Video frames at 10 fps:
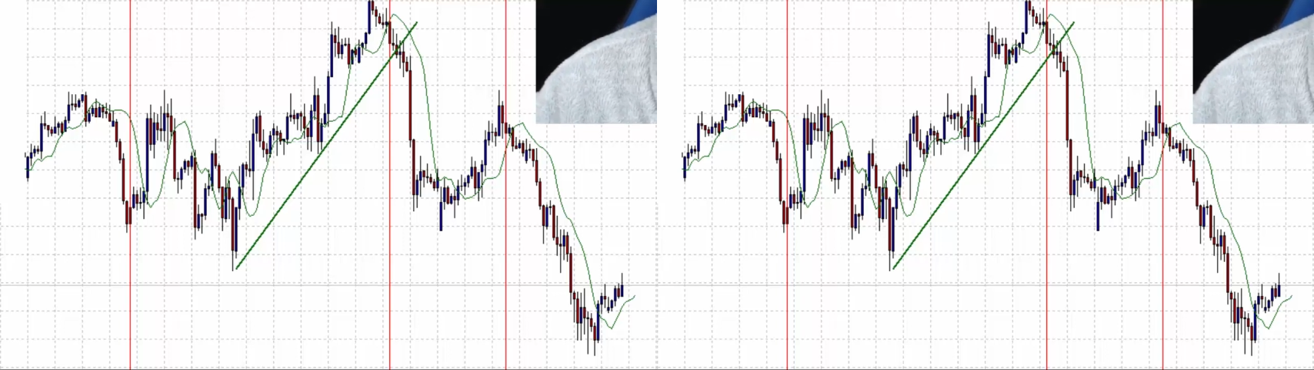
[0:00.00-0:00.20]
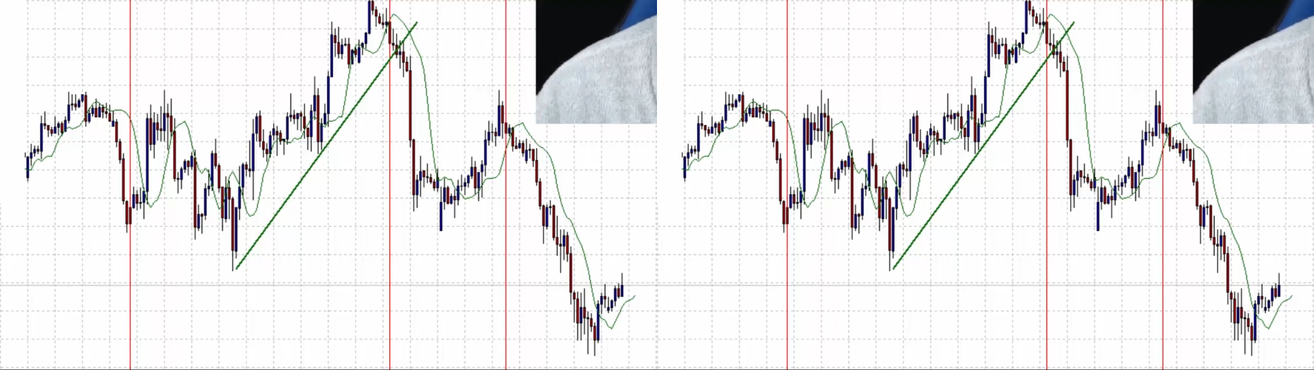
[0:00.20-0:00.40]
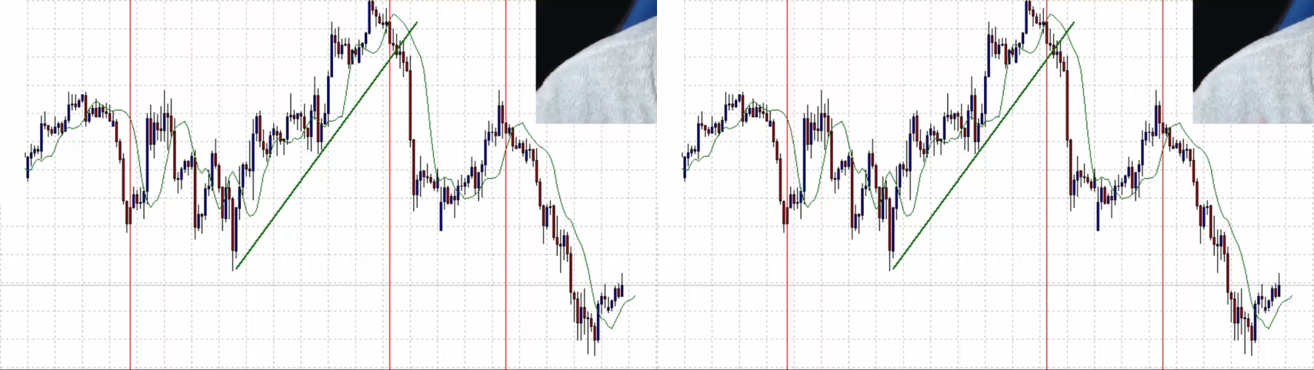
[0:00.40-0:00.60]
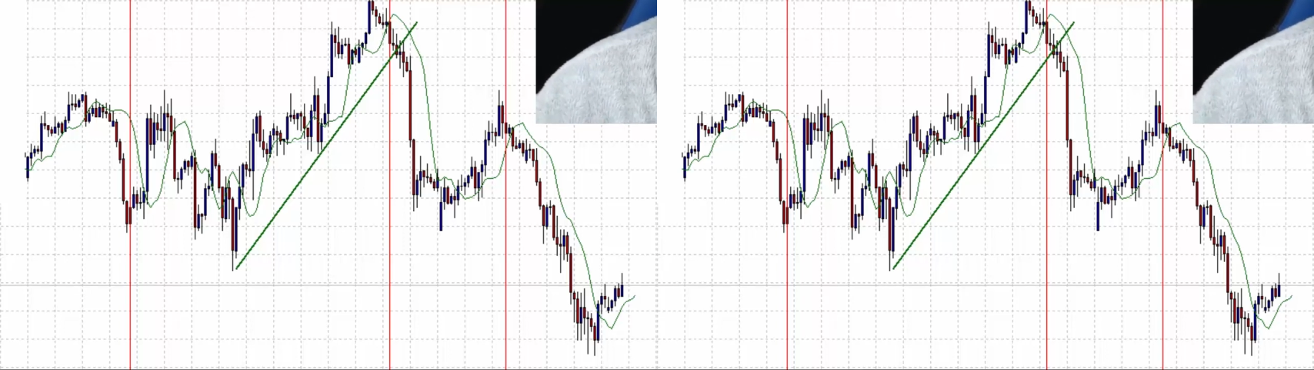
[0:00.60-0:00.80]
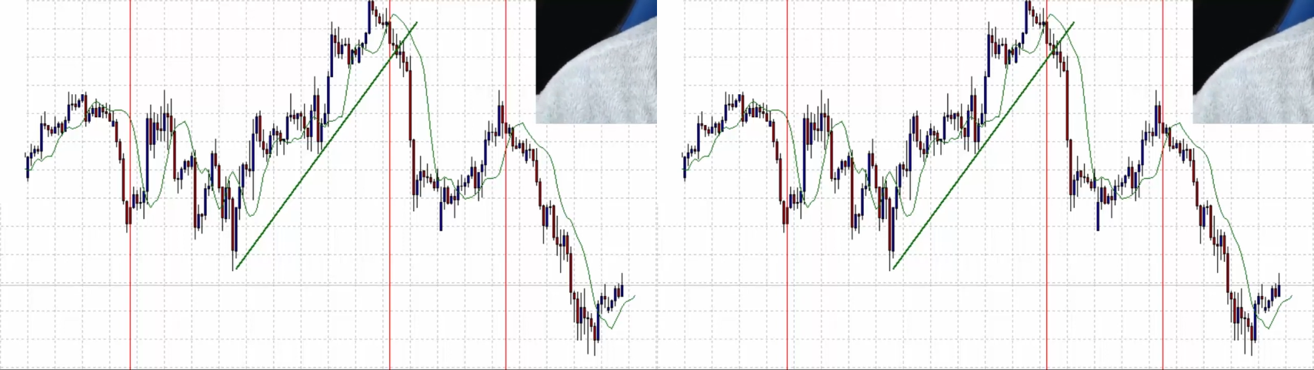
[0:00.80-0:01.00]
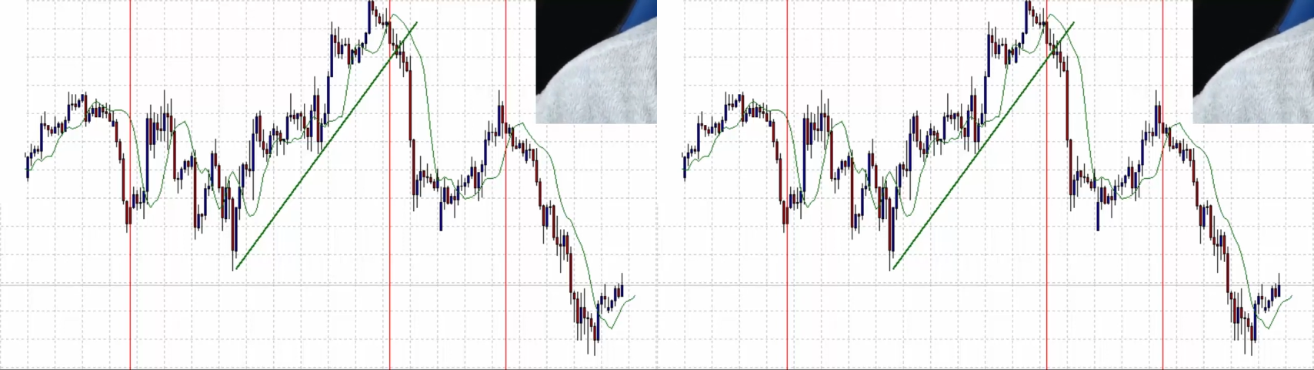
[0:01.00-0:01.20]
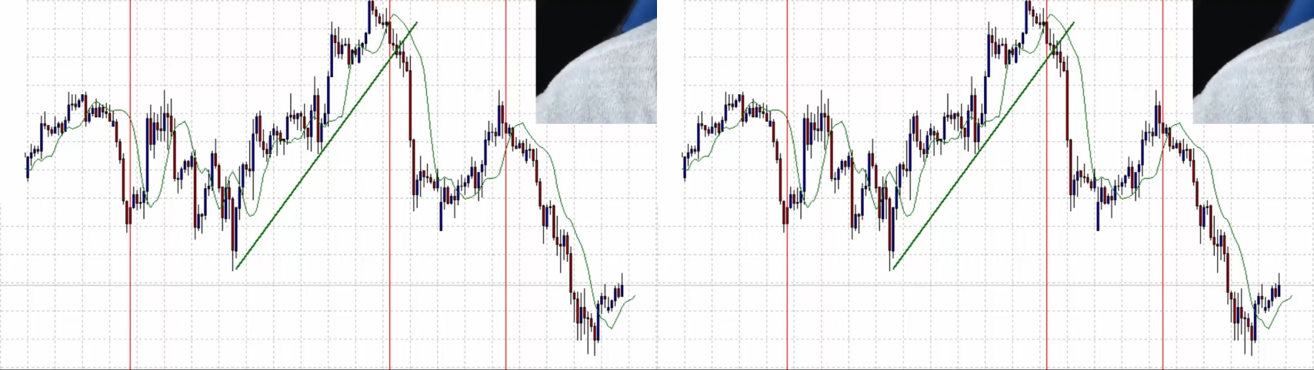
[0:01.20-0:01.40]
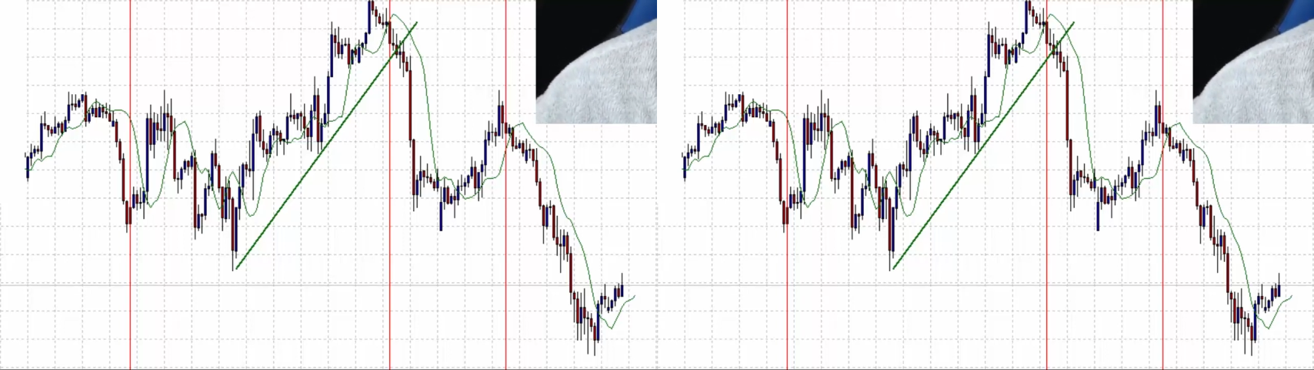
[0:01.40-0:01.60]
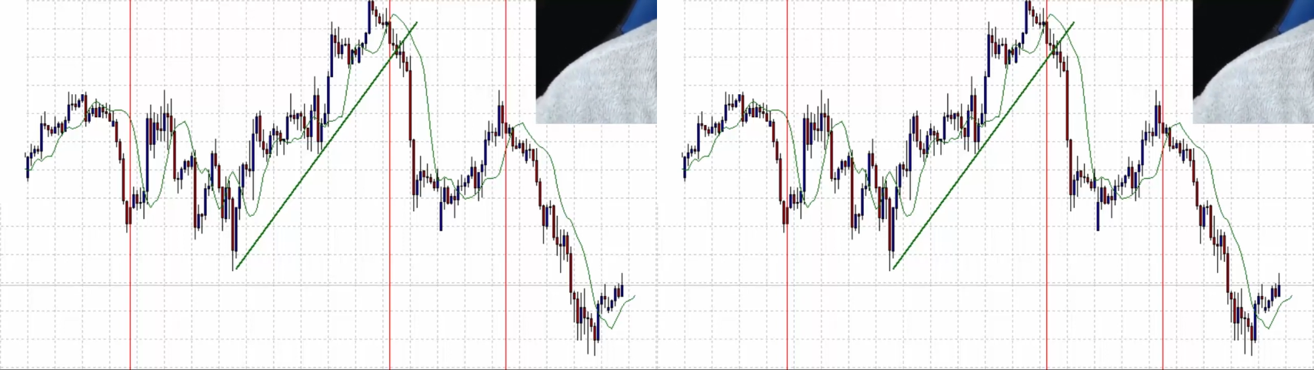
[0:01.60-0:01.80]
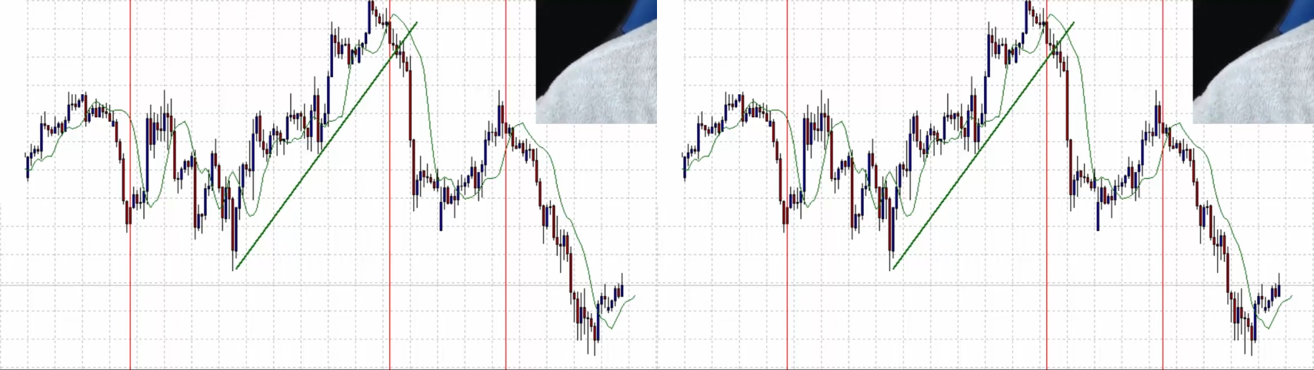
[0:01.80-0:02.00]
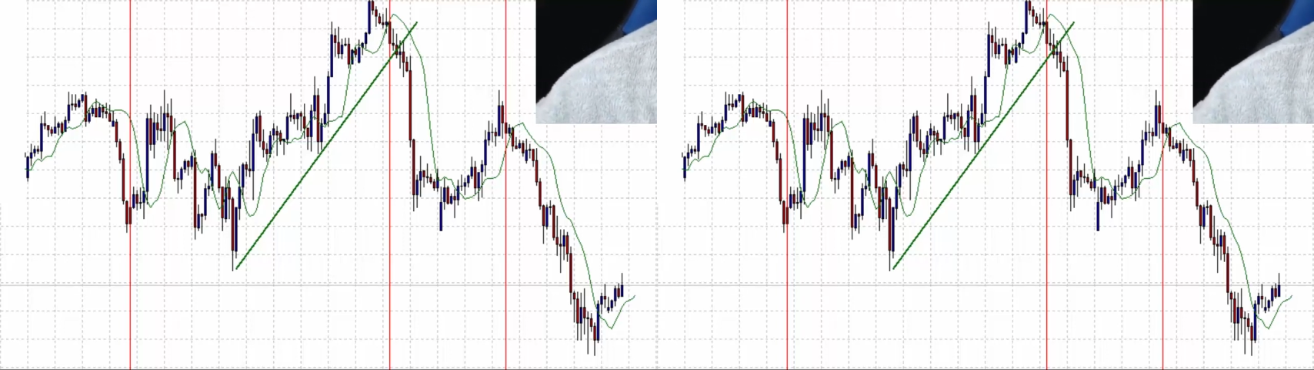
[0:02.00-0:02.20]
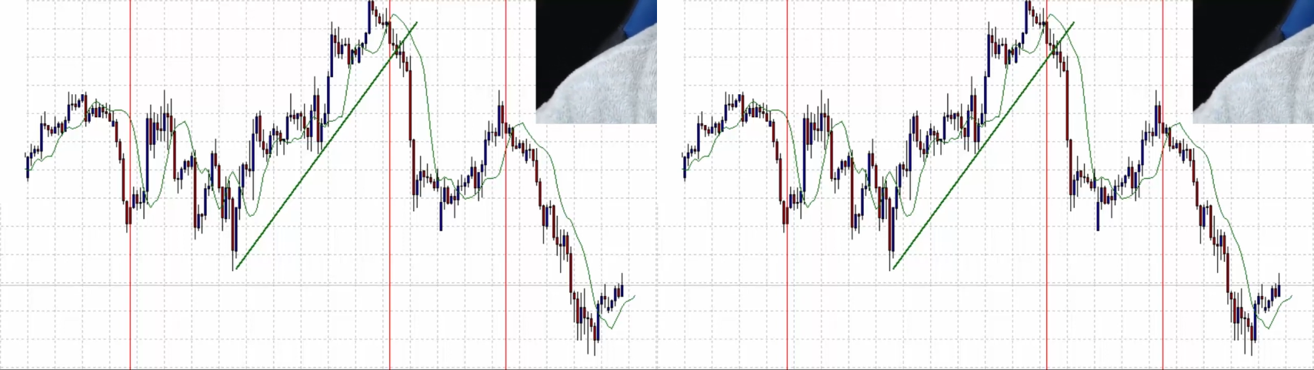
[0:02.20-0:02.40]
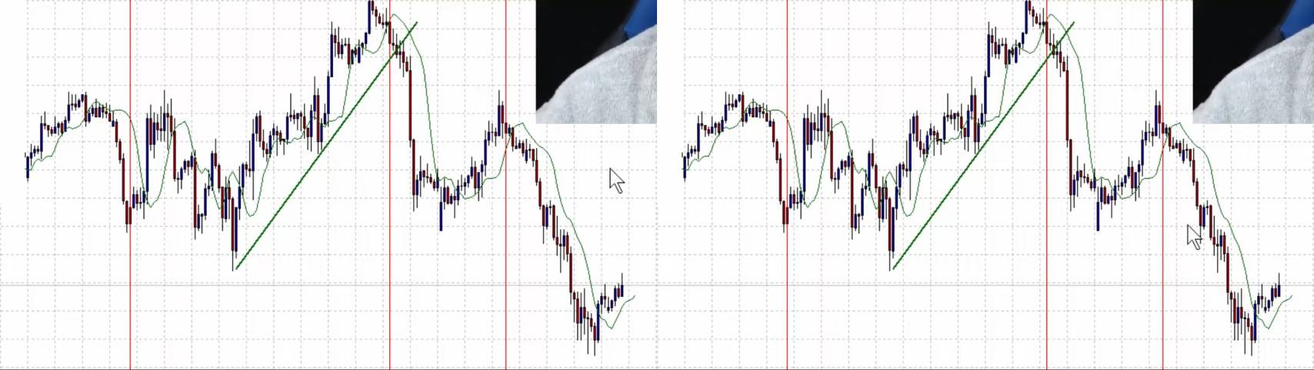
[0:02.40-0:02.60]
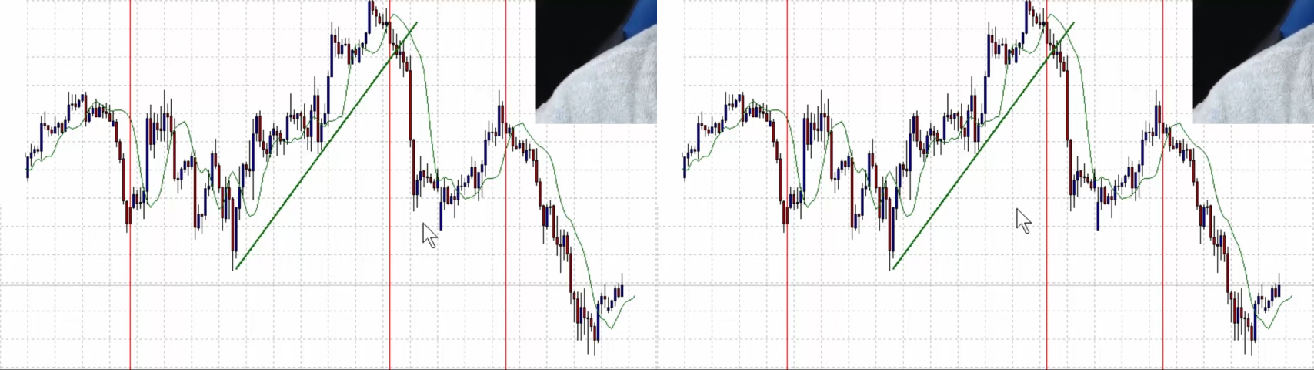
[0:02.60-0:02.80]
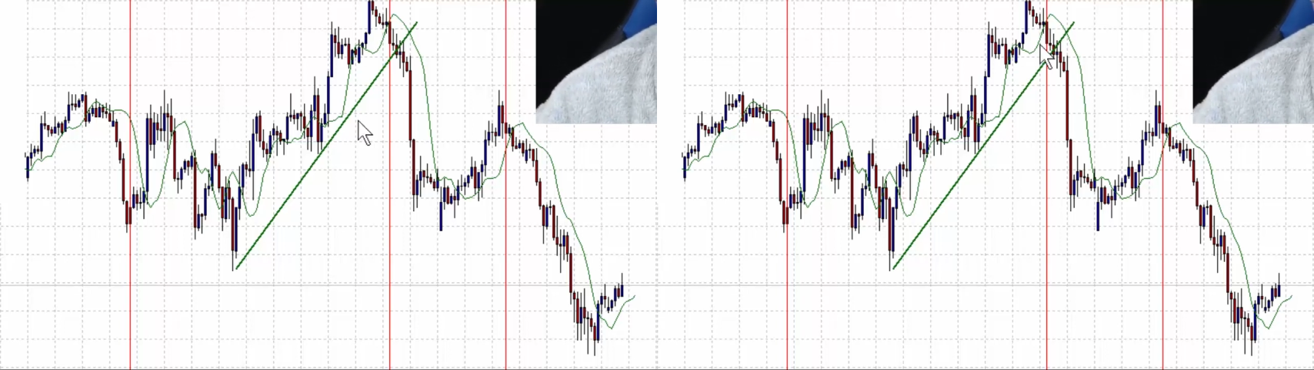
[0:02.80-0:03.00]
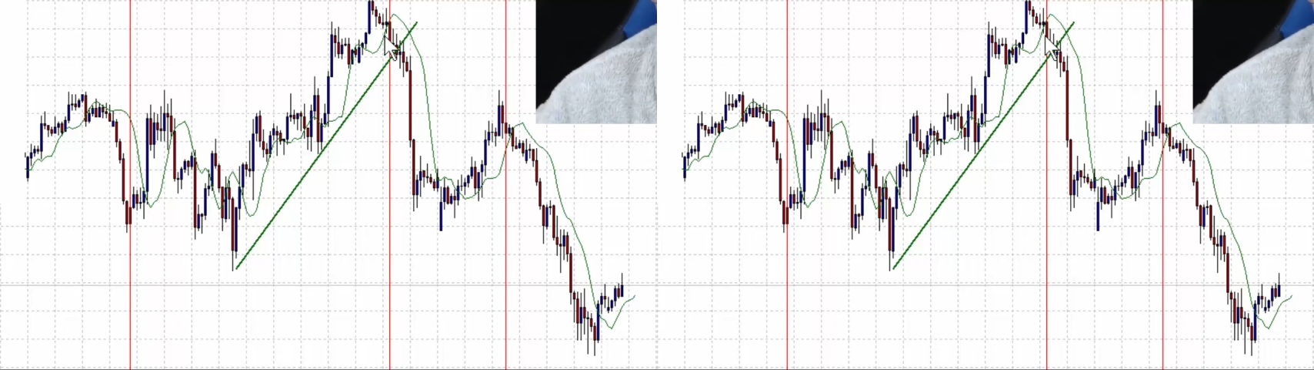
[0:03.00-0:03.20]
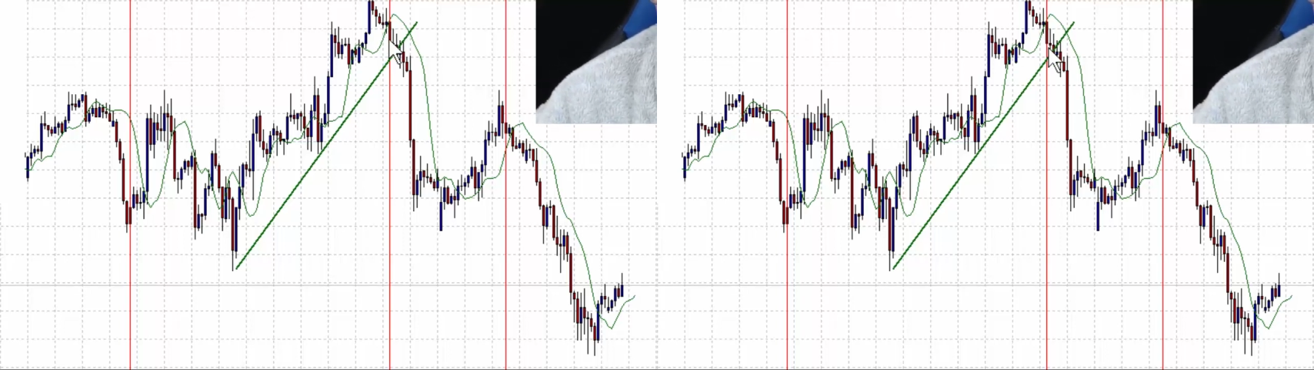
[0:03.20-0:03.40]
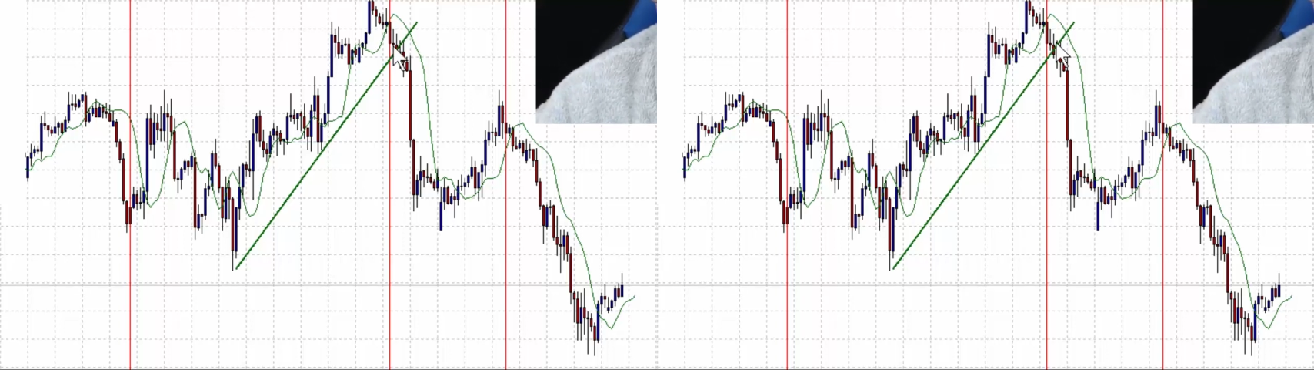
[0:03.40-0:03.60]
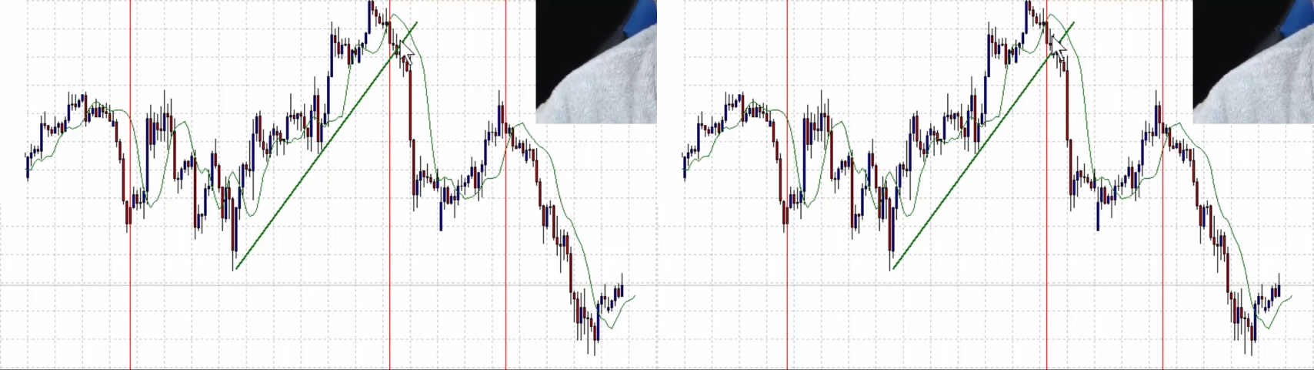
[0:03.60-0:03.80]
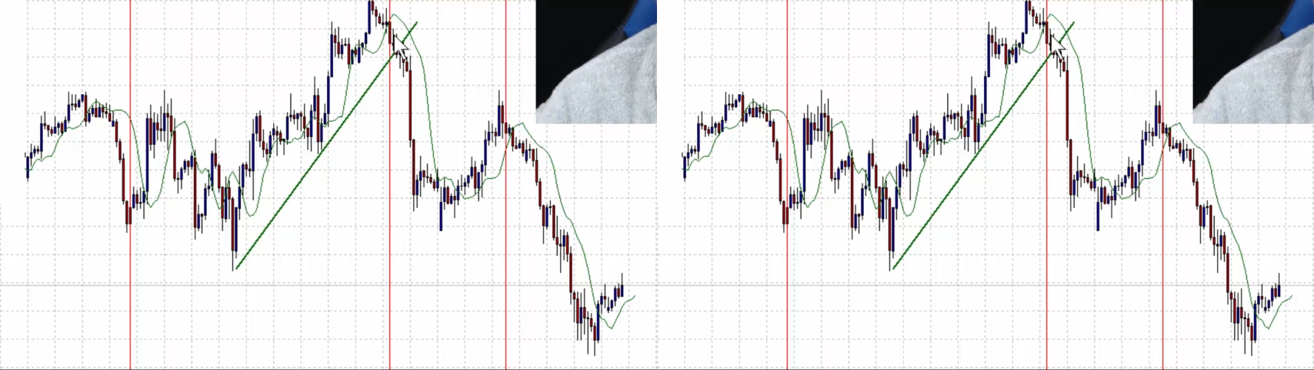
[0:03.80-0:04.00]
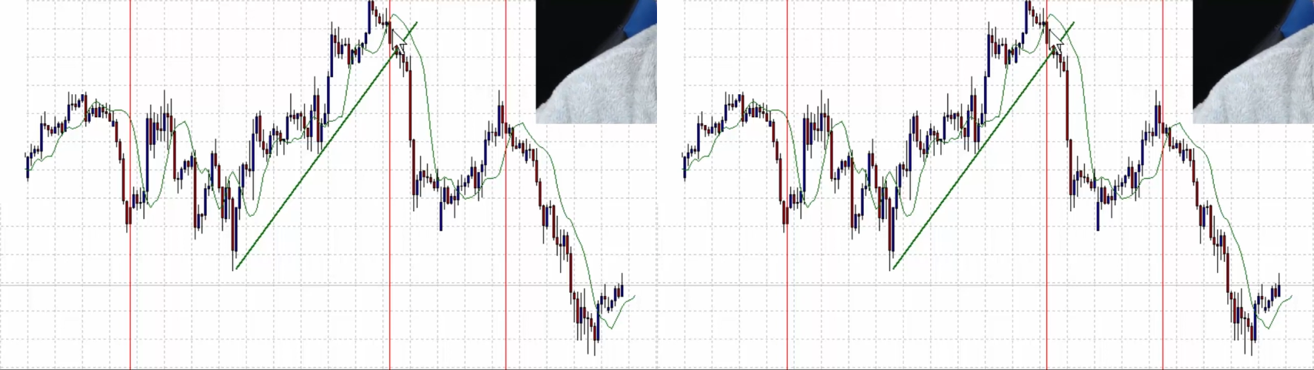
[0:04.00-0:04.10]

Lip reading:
No face is visible, so there are no lips to read.